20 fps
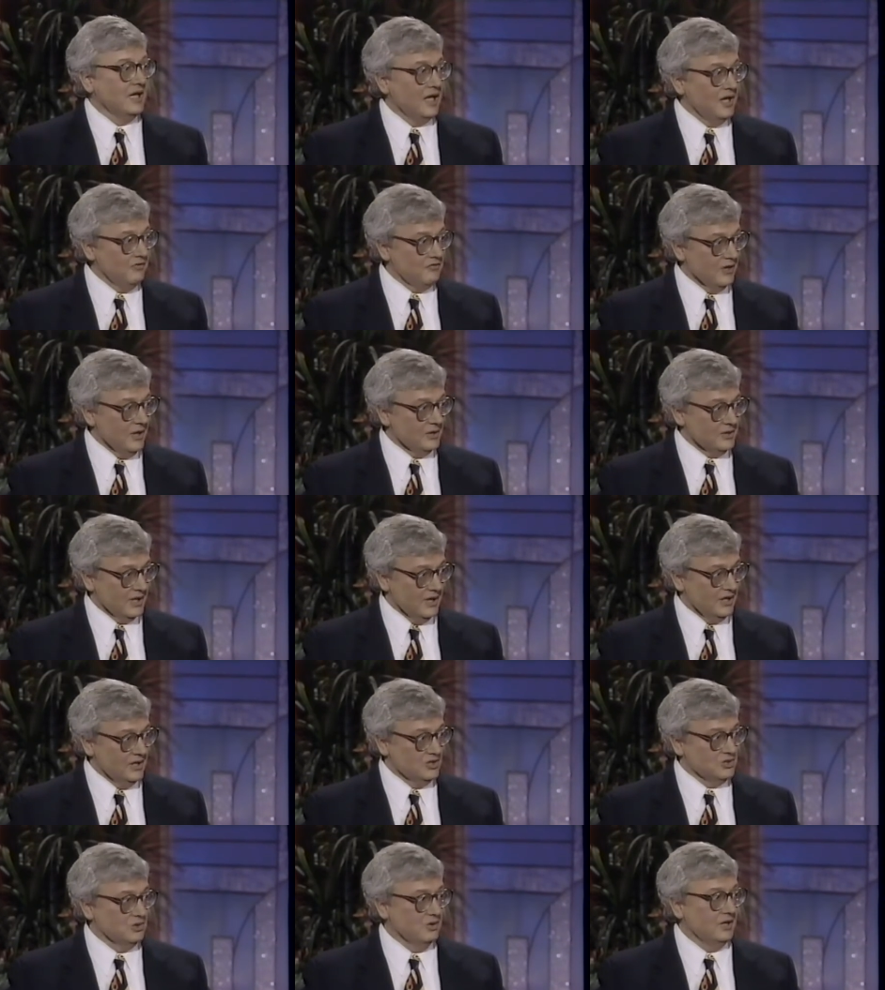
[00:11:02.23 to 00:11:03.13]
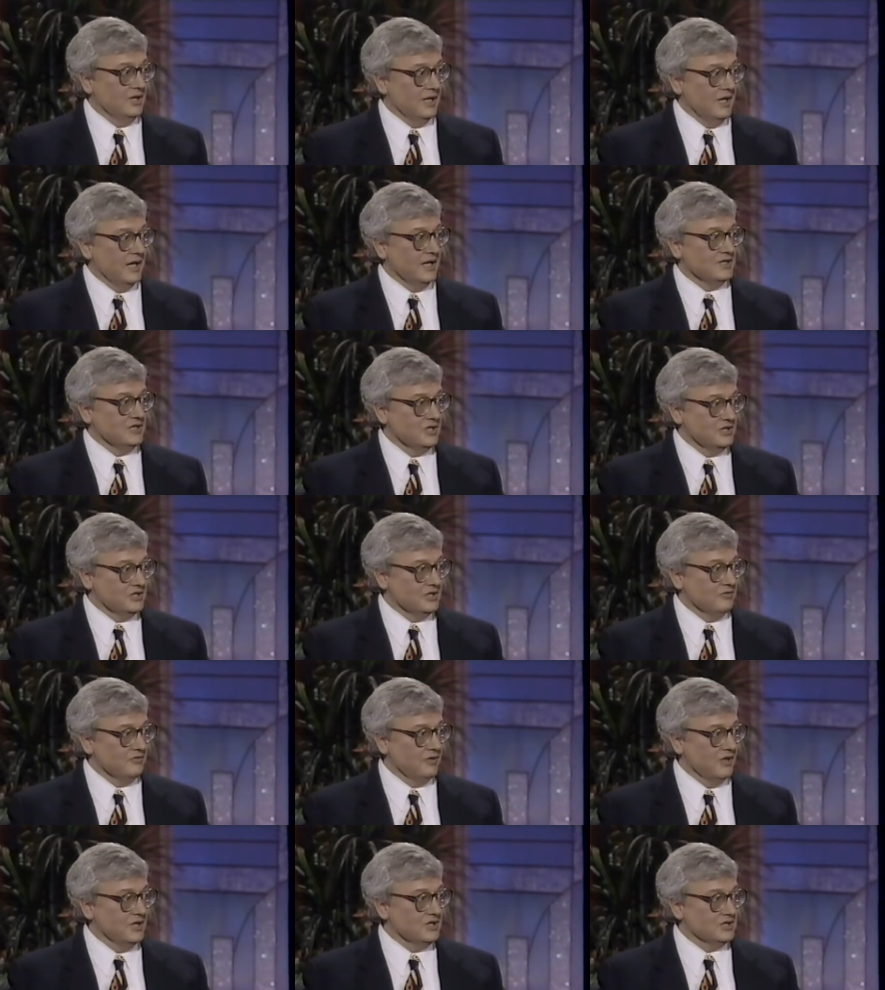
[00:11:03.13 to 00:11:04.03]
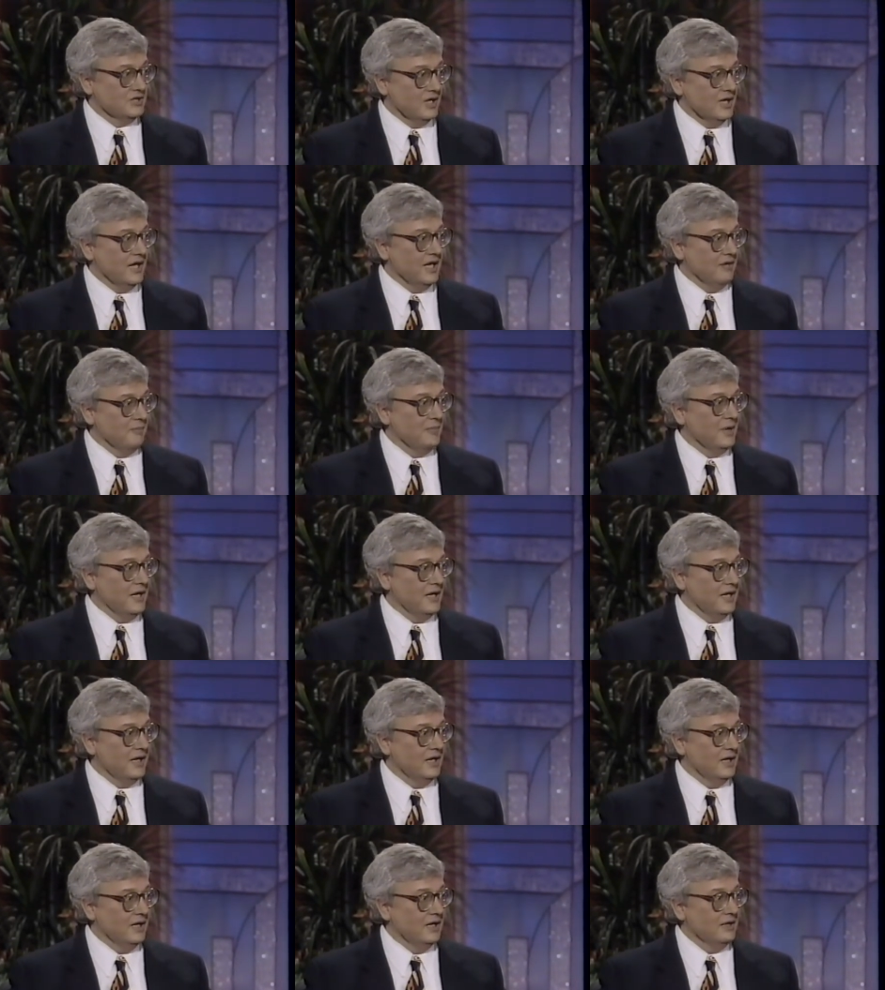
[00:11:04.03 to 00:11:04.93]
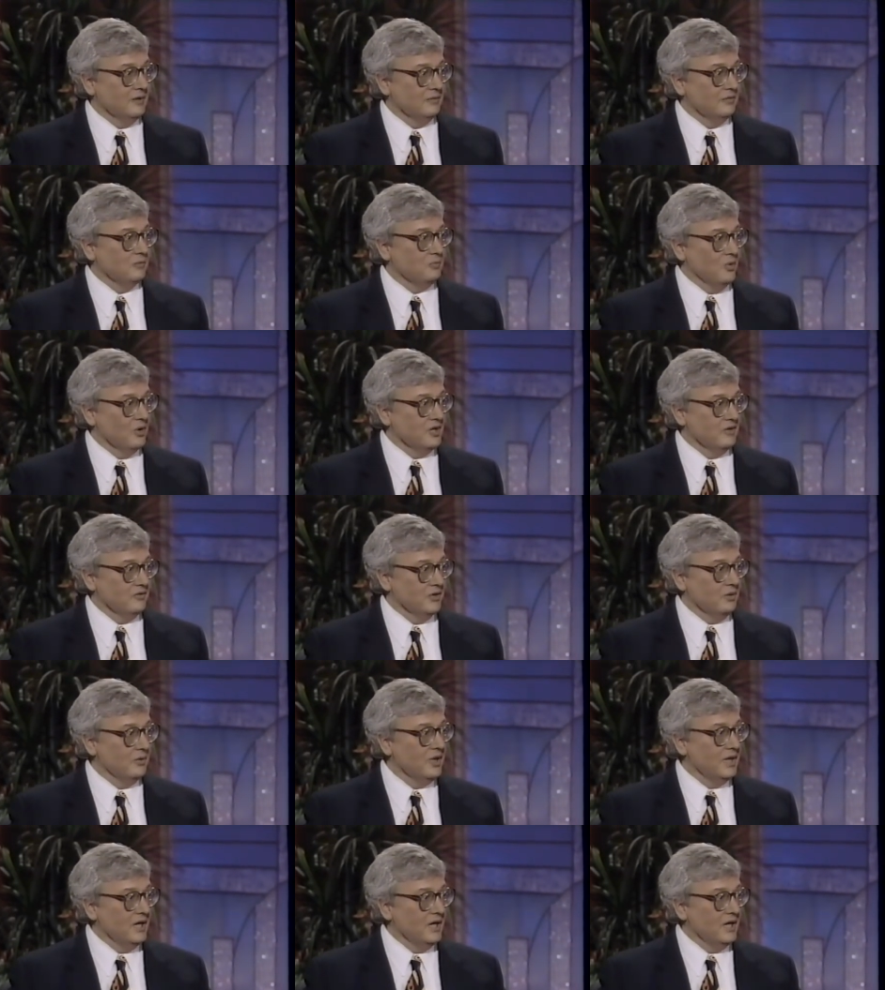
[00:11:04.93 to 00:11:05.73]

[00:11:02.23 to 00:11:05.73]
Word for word: He felt that he should. He has his defense, and I have my uh, point of view,